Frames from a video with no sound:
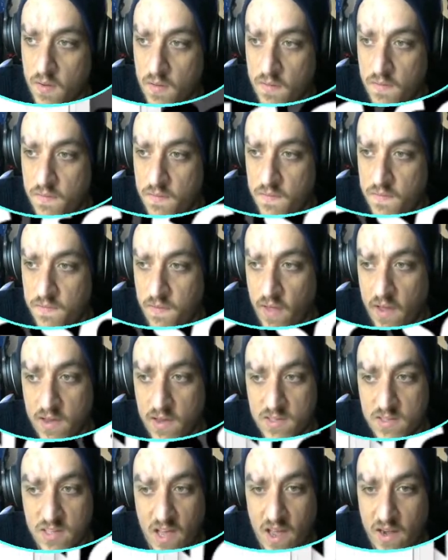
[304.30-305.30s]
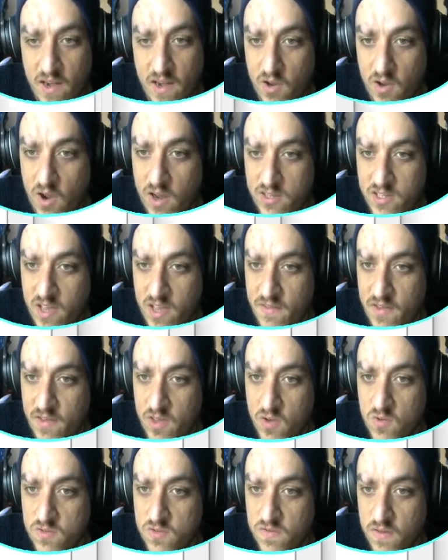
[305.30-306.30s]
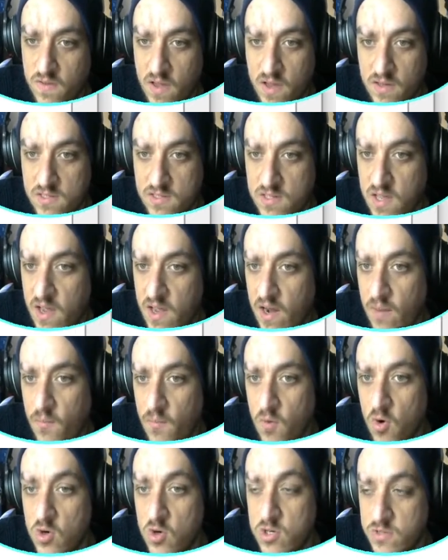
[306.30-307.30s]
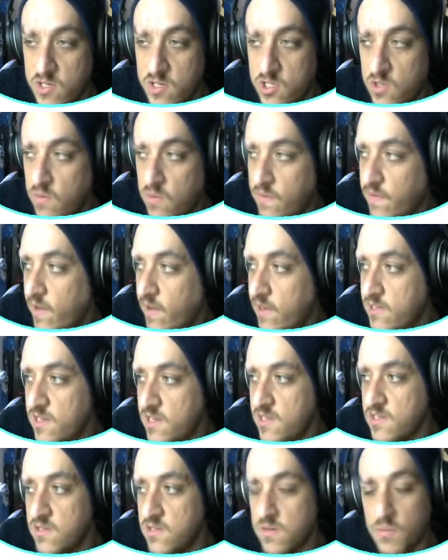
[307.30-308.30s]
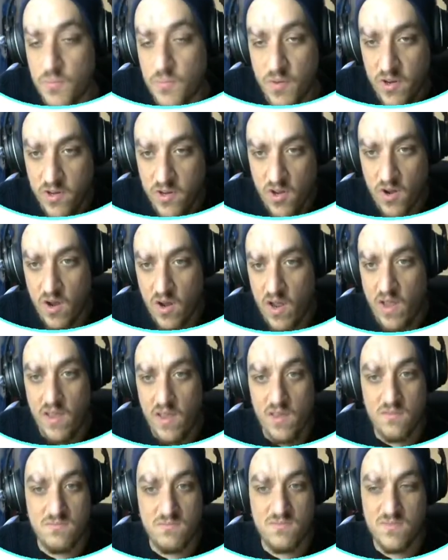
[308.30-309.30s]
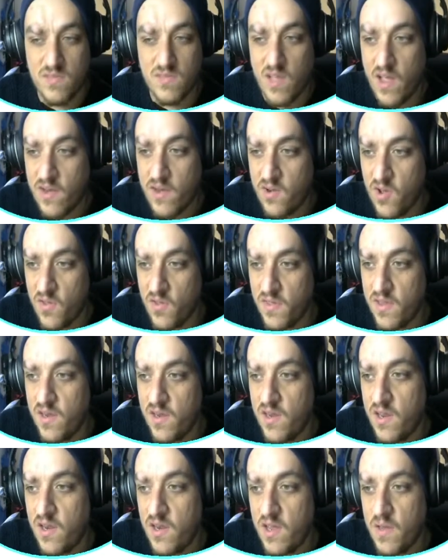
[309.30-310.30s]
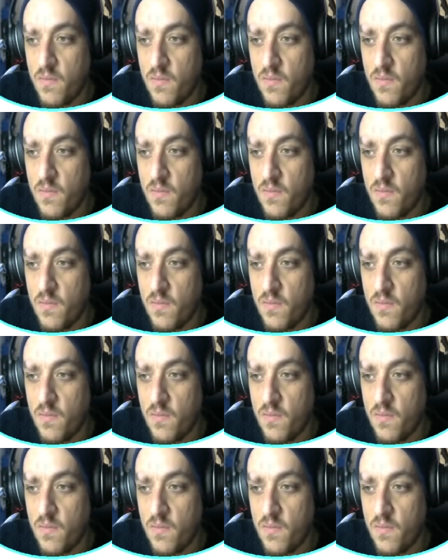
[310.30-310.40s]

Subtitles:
Flags, I don't actually ever use flags, and I'm not 100% sure what flags is, but I don't think you need it.